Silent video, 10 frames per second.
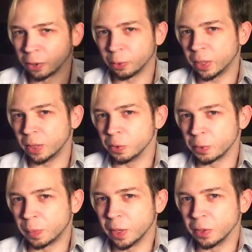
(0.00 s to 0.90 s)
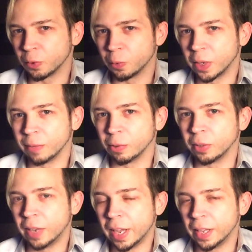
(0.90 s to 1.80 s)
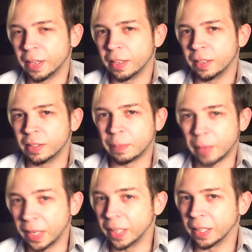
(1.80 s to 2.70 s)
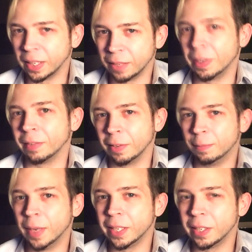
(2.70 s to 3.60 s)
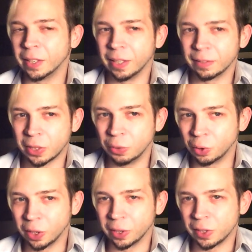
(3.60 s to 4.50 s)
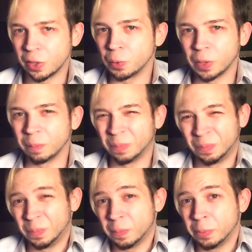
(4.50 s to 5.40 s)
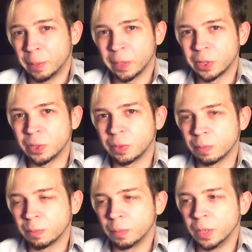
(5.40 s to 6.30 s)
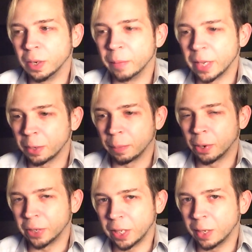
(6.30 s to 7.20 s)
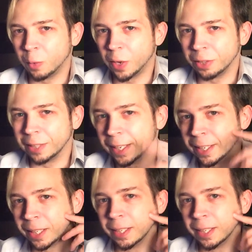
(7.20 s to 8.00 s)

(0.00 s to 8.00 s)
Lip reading: heal spells or whatever, depending on if you have enough money and enough skill cards, you can pretty much, make your party any way you like.